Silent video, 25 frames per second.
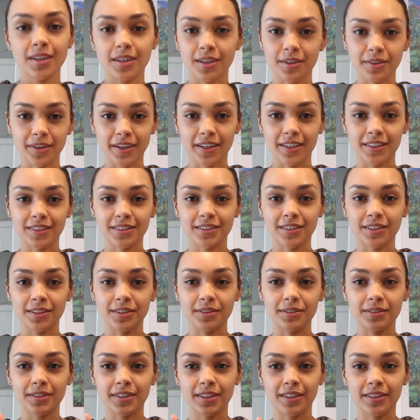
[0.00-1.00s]
Okay,
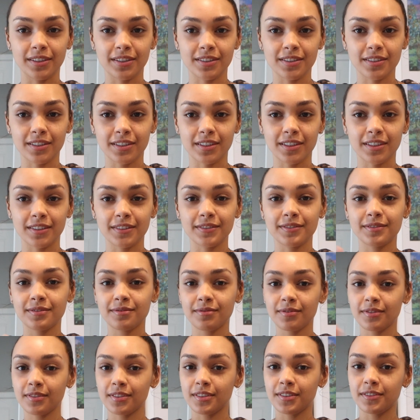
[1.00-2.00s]
so here's our
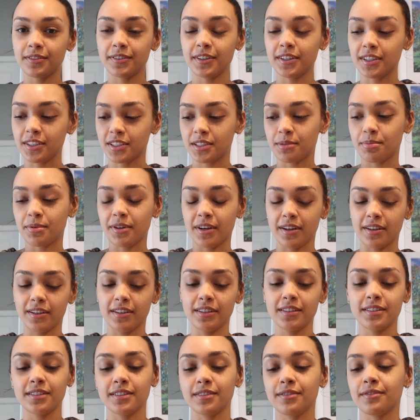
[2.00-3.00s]
finished
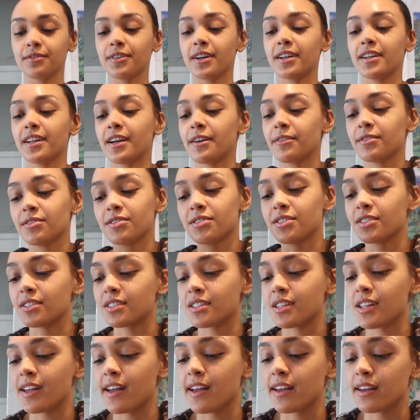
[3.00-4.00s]
product. Right now it's
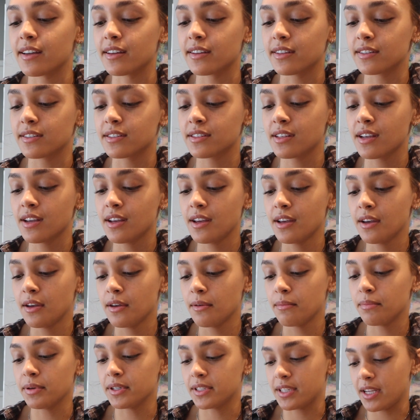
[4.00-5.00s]
just the eggs,
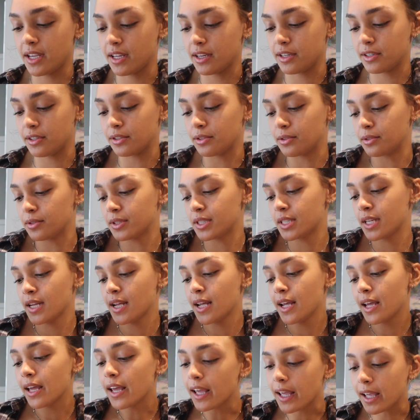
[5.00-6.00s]
potatoes,
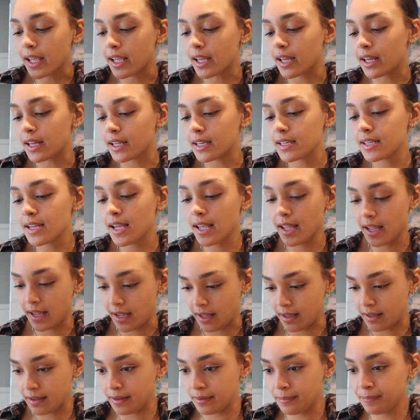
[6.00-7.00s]
and
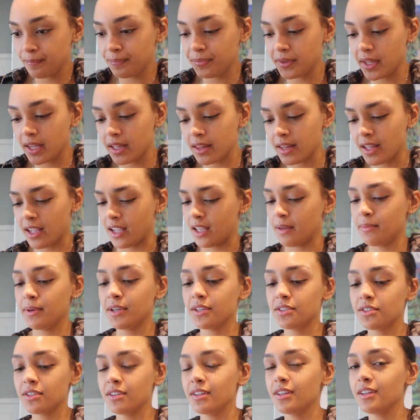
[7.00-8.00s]
ham. And the ham
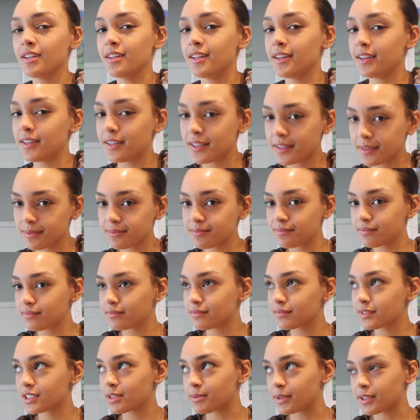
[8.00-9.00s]
actually like
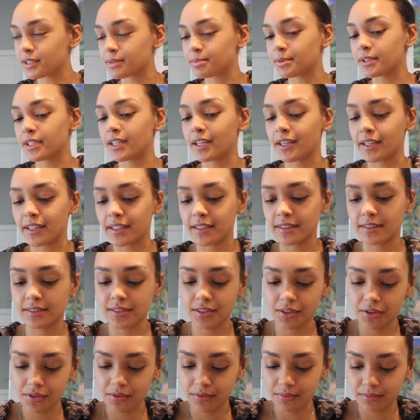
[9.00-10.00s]
smells pretty good.
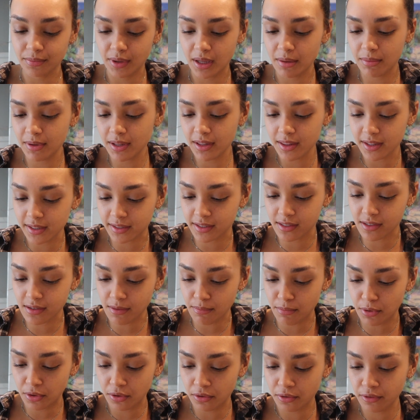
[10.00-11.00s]
So maybe this is a
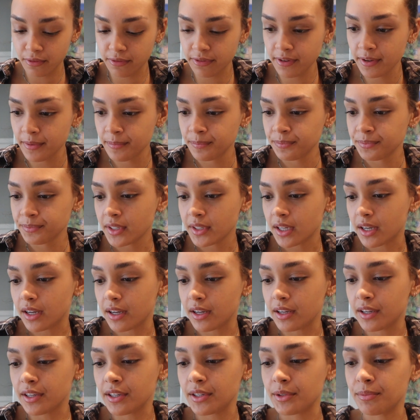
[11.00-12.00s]
move.
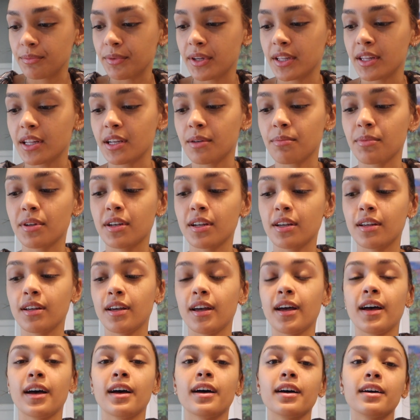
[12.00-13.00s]
And then I'm gonna
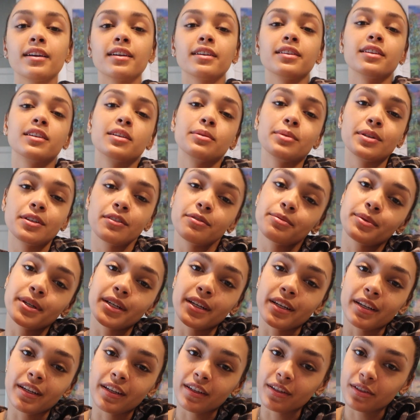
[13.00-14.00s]
add a little bit of
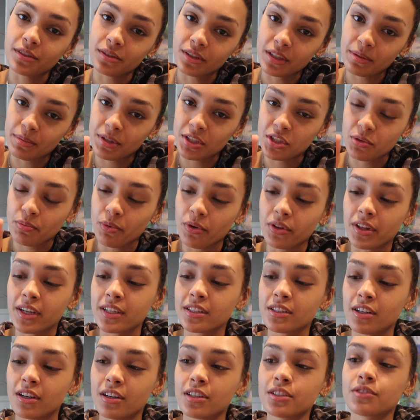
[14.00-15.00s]
my creamy chipotle
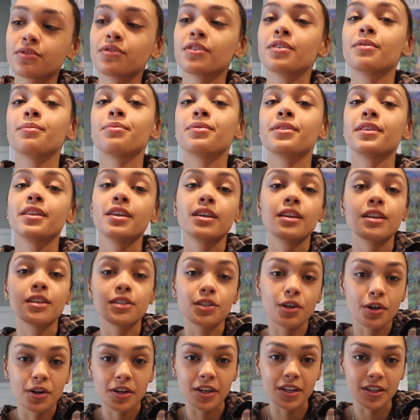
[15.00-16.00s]
sauce from the
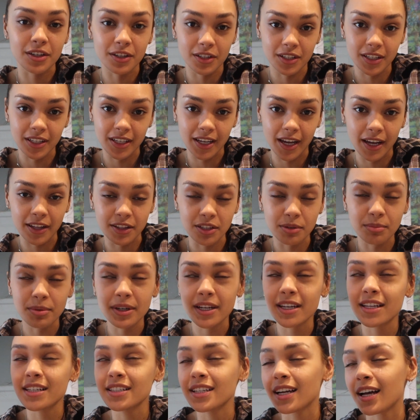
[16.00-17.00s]
Target Good and Gather
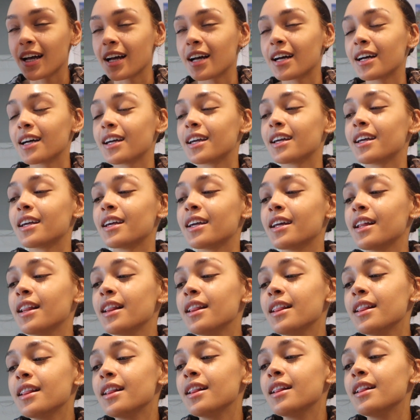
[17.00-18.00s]
brand. I
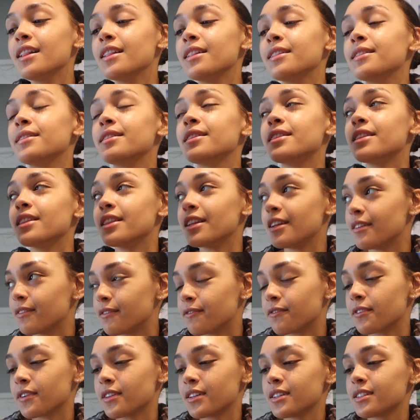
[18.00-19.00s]
live
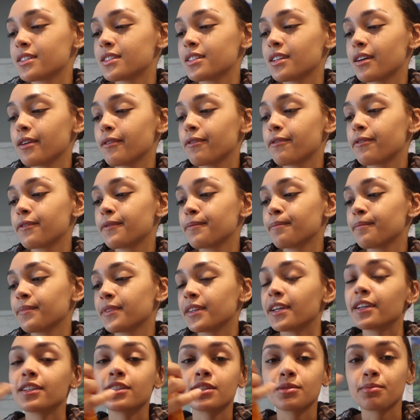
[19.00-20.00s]
for this stuff.
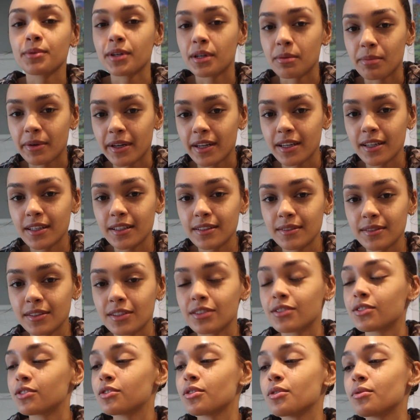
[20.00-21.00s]
Like, swear by it.
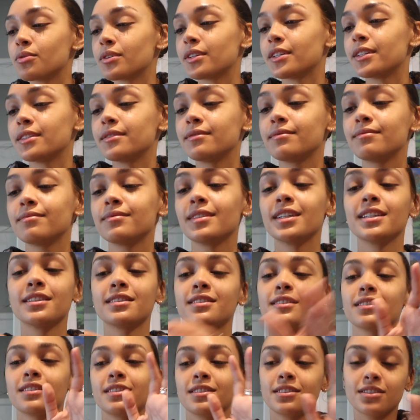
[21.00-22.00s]
It's so good.
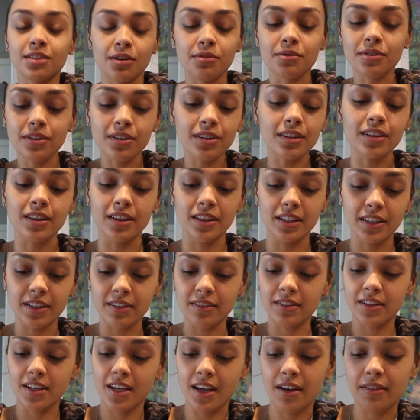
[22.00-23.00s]
It's so good on
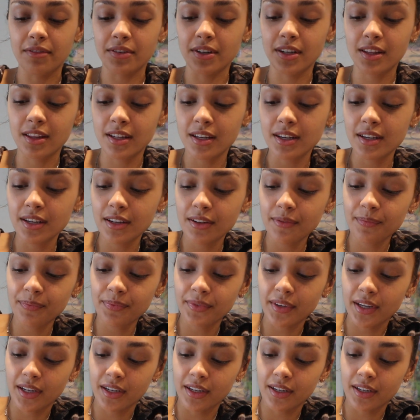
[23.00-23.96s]
literally everything.